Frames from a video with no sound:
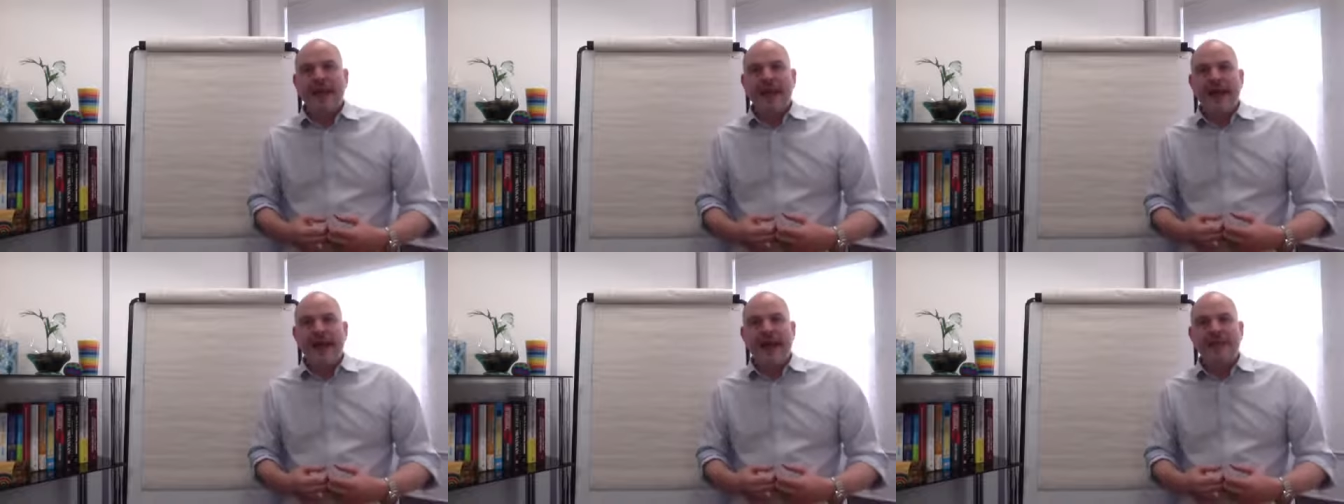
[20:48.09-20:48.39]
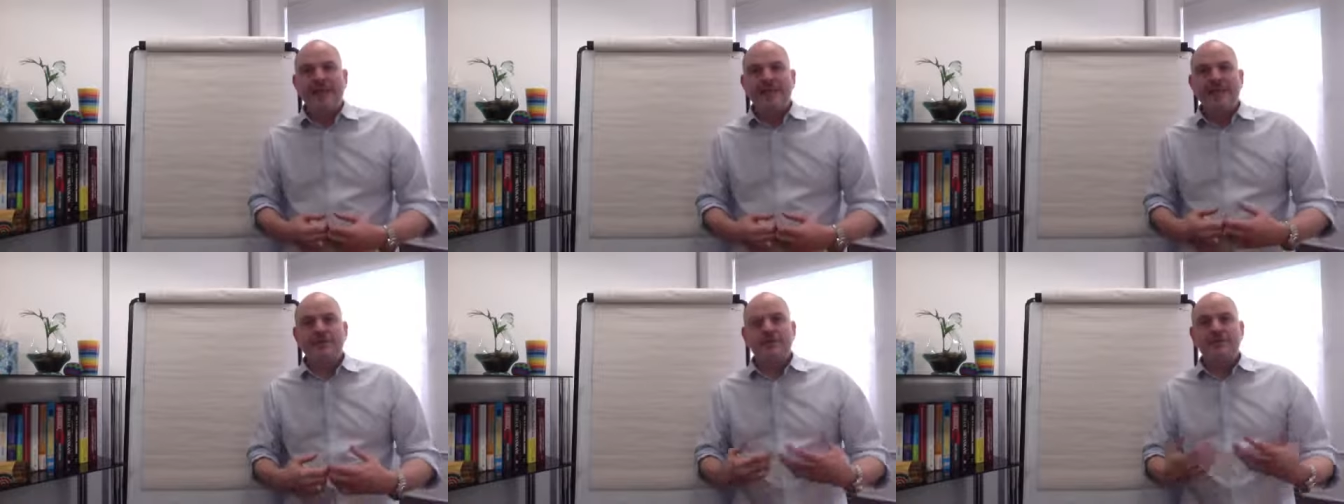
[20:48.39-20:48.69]

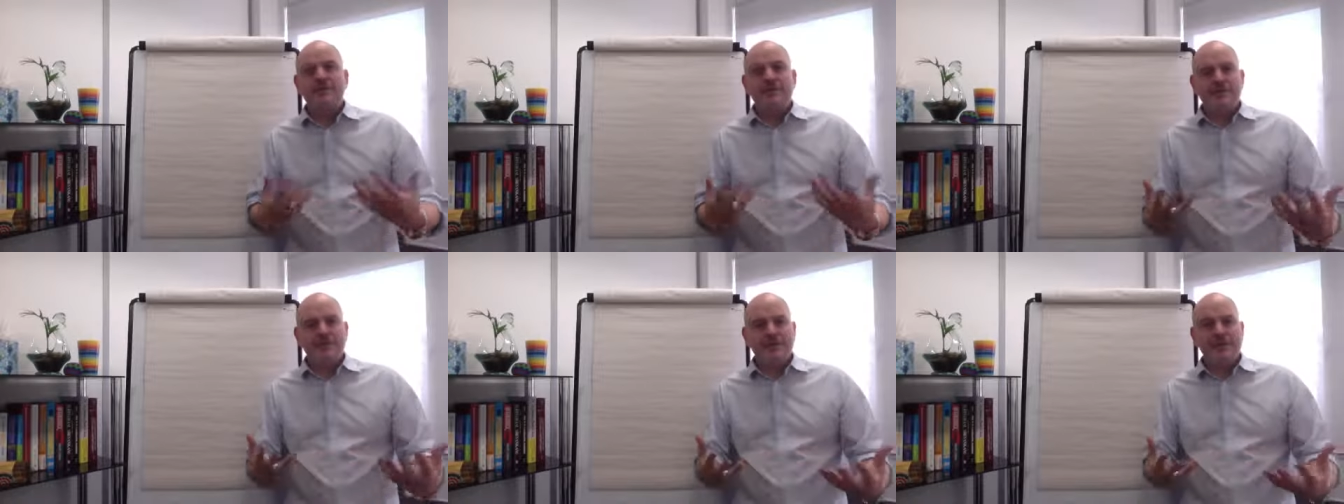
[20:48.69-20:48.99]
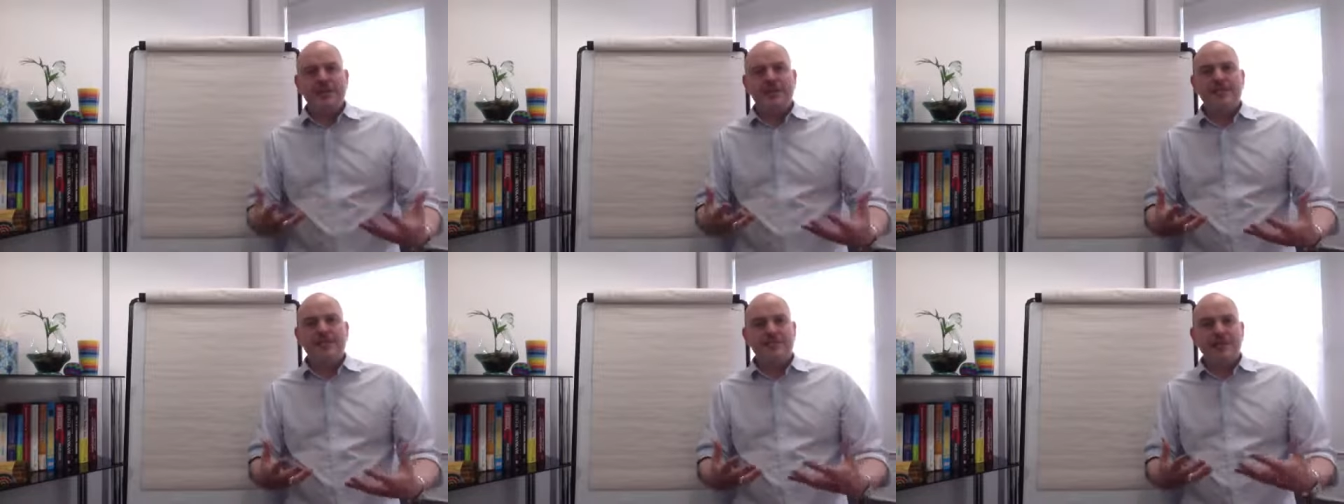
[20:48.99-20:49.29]
And it was in the
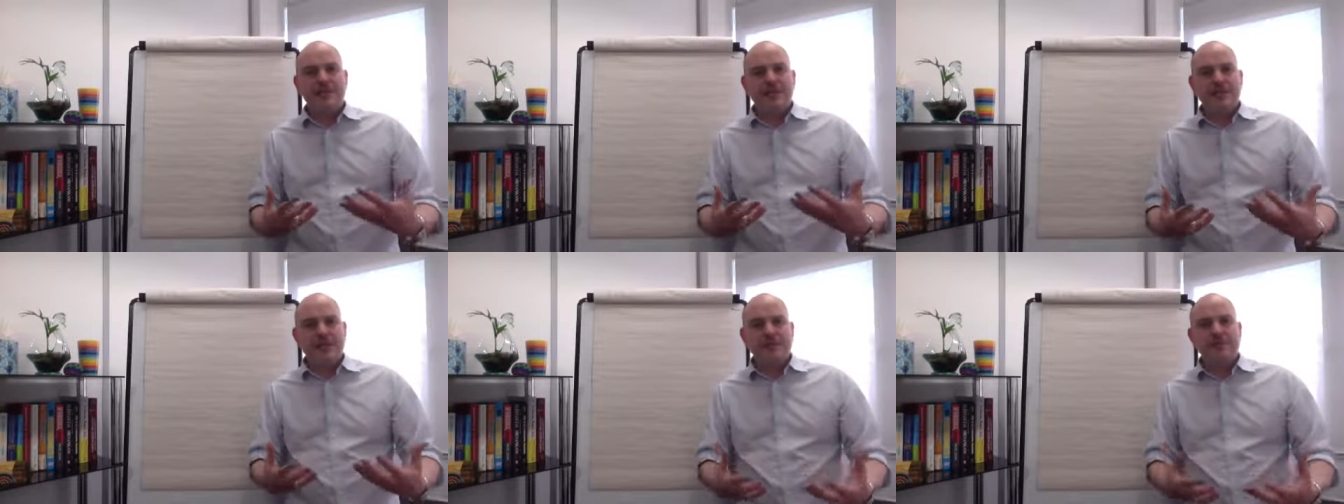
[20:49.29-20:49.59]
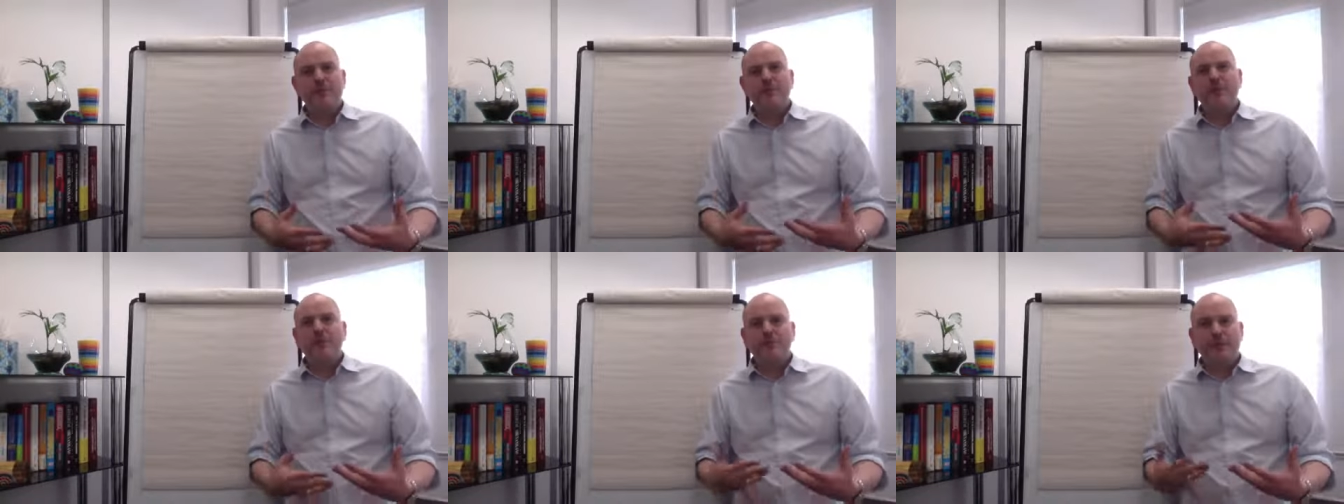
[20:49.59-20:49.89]
days where
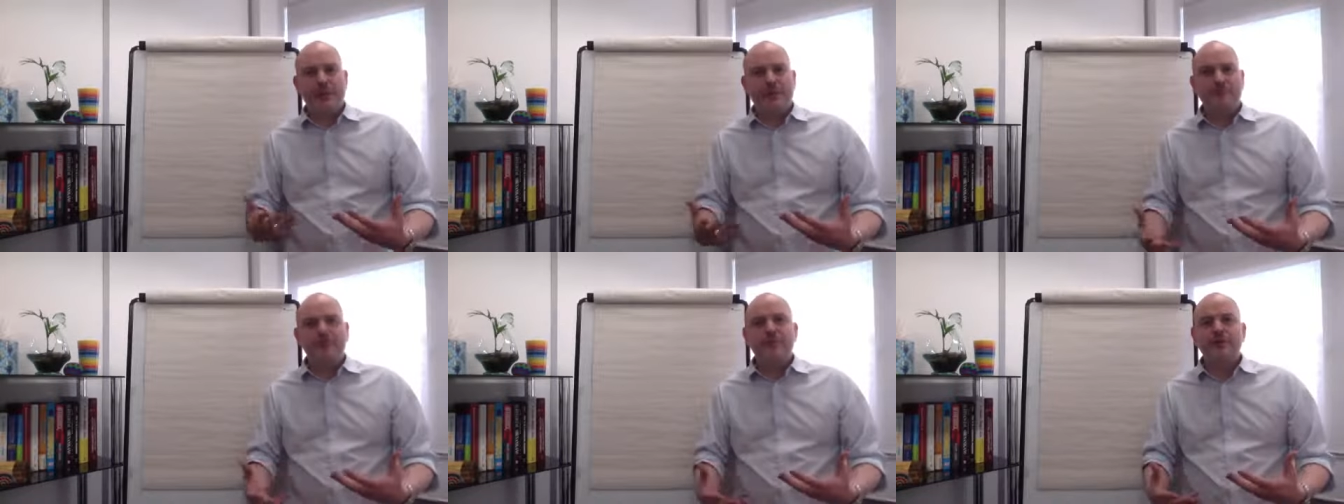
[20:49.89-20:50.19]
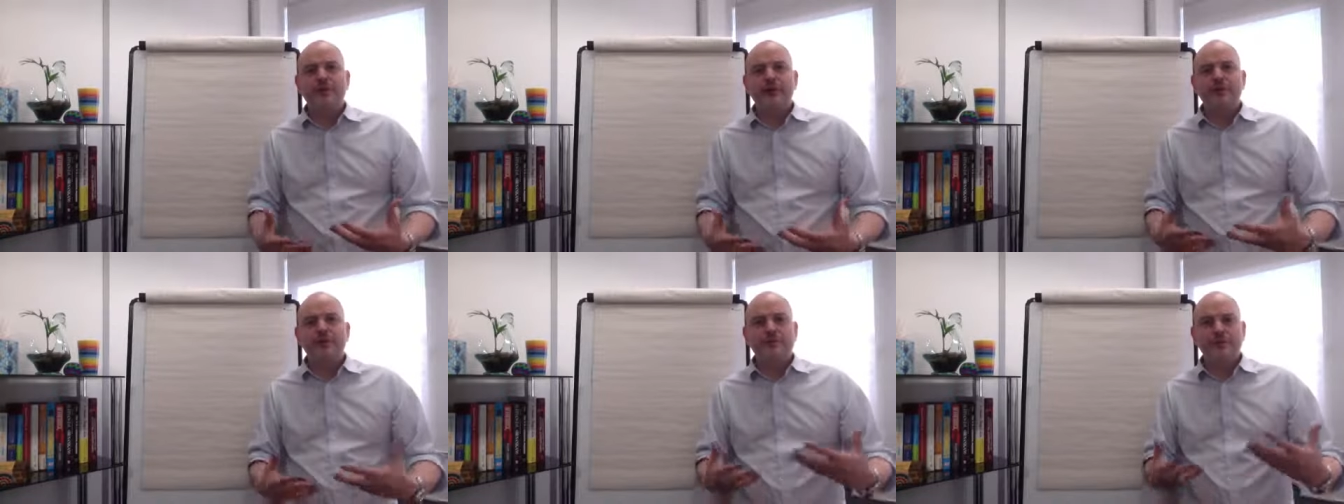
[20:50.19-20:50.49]
people travelled
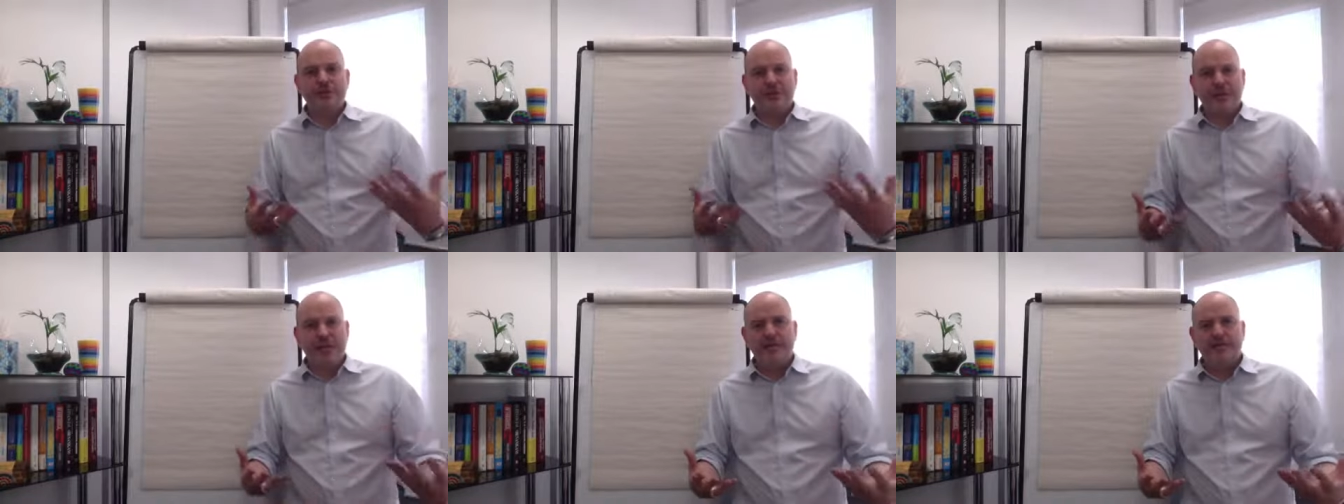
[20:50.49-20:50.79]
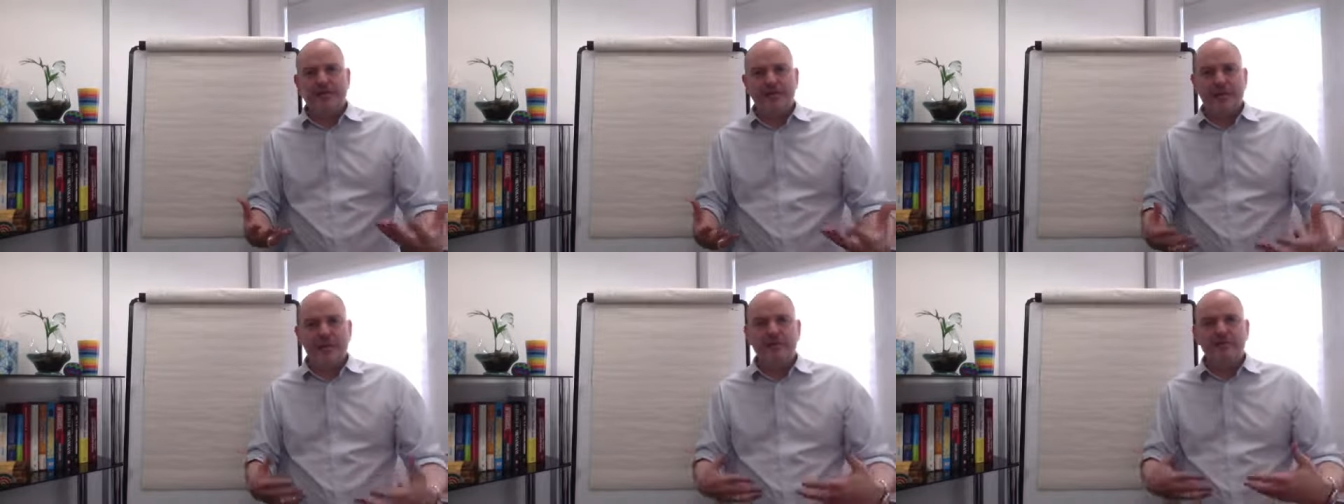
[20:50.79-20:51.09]
around with
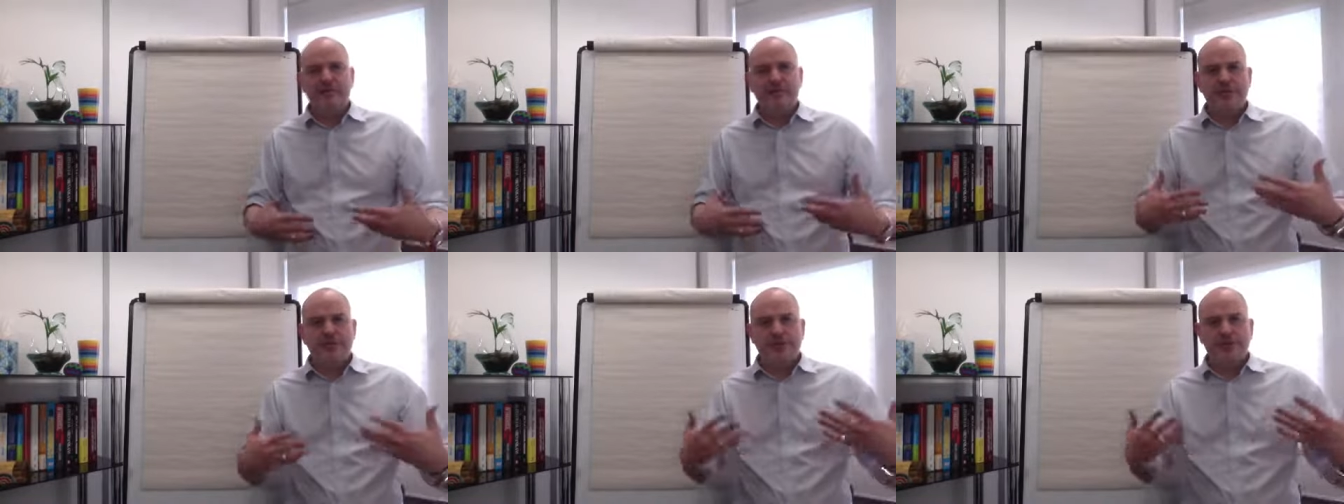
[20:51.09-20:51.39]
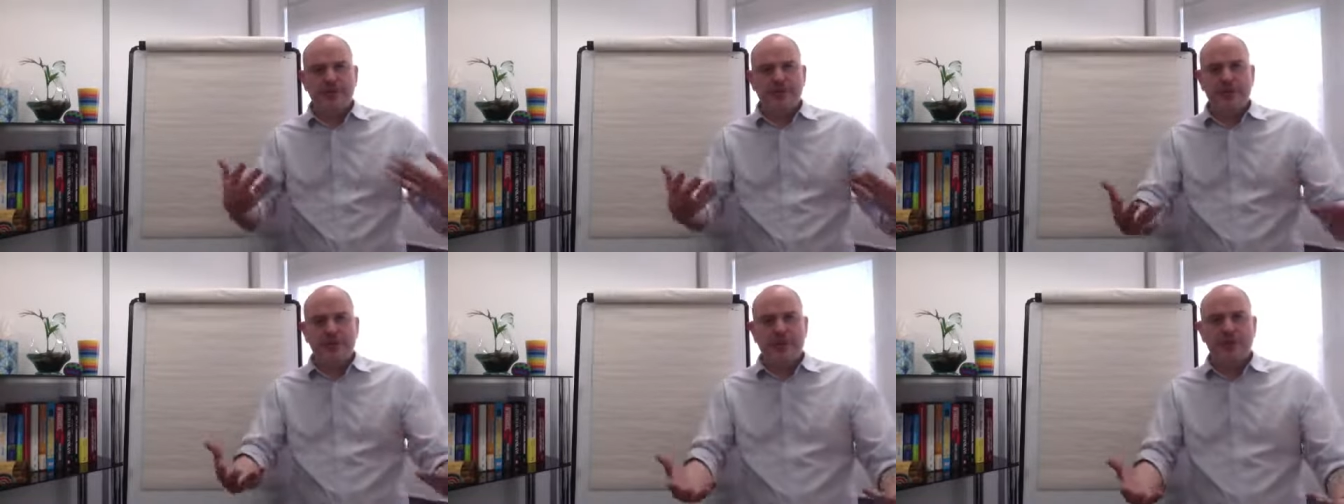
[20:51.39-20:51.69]
stagecoaches
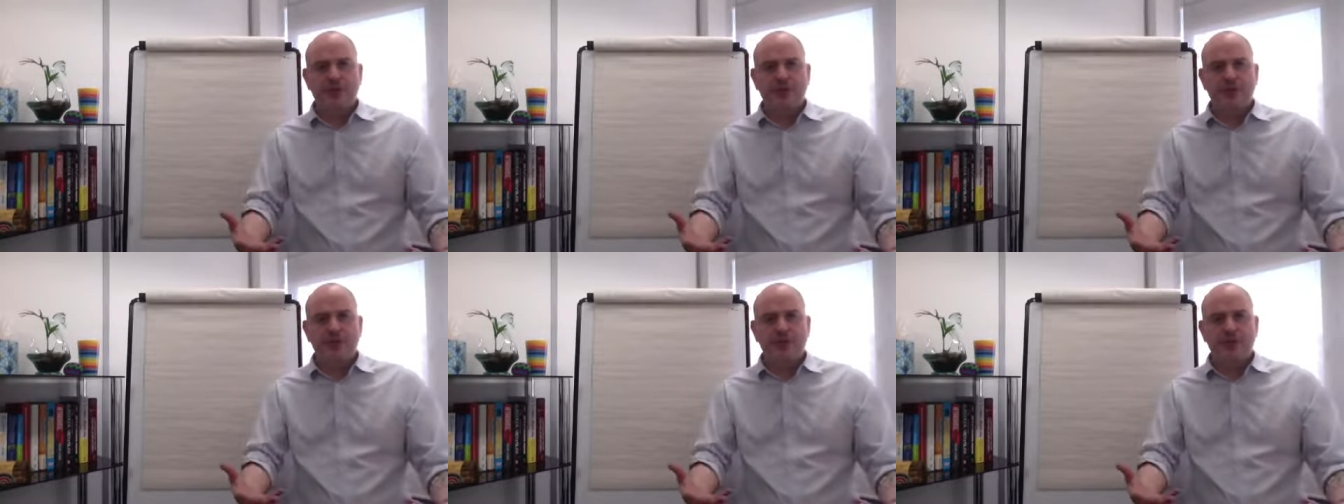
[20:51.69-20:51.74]
and by